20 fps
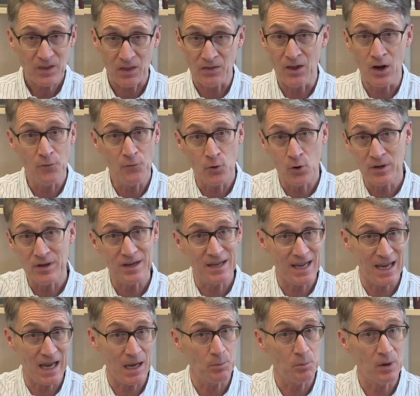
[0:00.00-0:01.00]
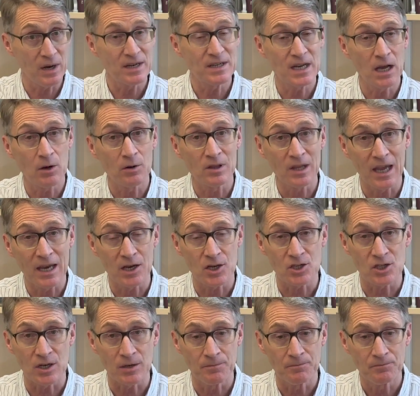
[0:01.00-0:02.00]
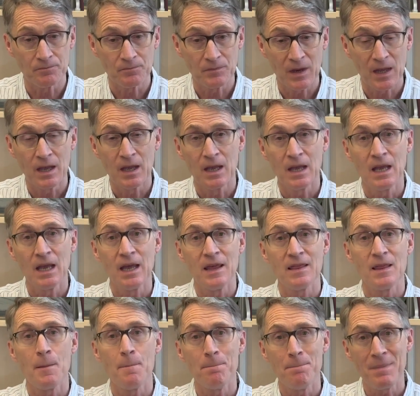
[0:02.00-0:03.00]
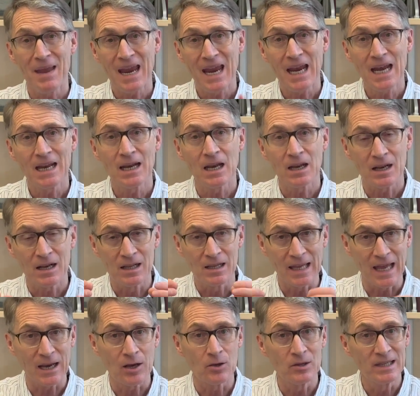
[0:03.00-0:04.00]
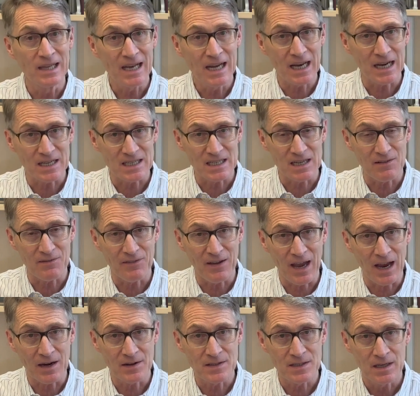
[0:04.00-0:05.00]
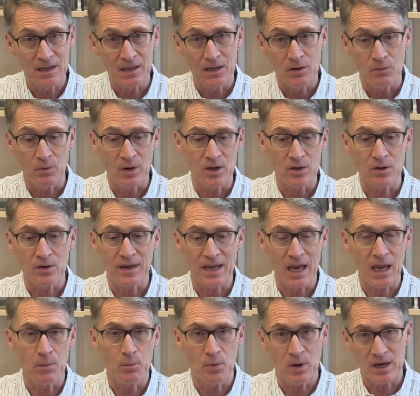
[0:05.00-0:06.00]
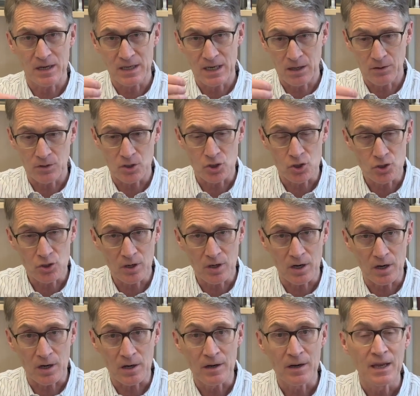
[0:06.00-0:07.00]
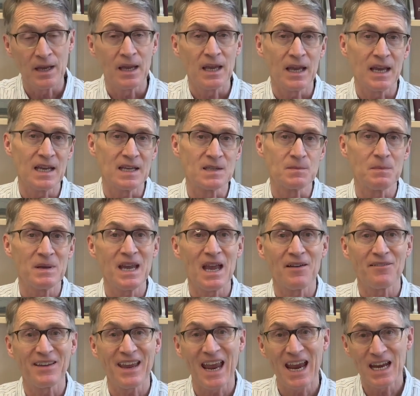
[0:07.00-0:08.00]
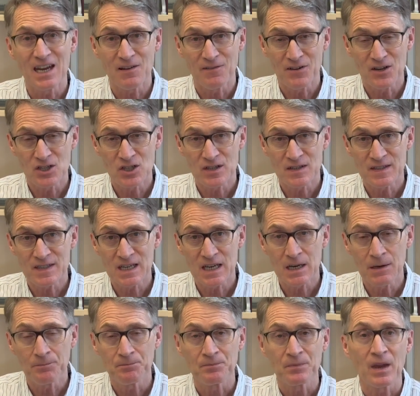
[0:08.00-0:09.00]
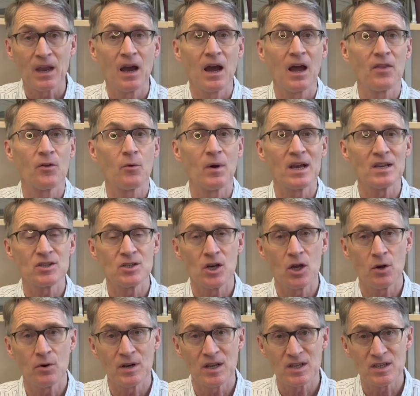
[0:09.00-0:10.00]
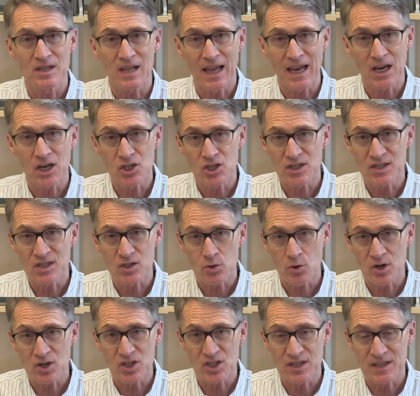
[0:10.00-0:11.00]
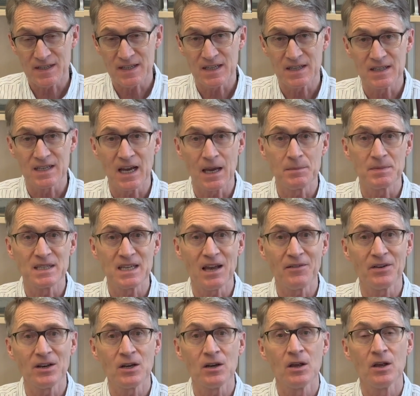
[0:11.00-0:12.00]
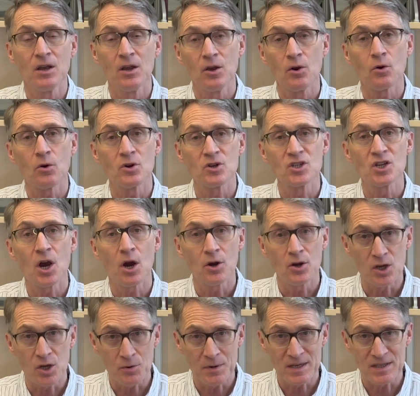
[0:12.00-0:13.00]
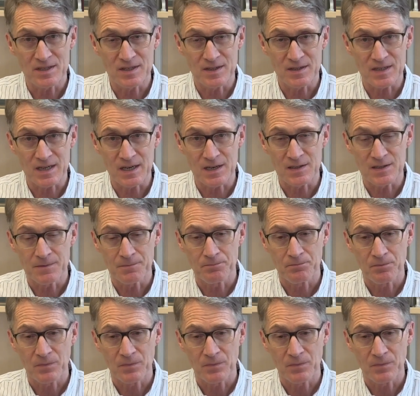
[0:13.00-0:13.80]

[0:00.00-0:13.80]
Therefore, you can't break down glycogen. The main glycolytic defect, where you can't break down the sugar, is PFK deficiency, otherwise known as glycogen storage disease type 7 or Tarnopolsky disease.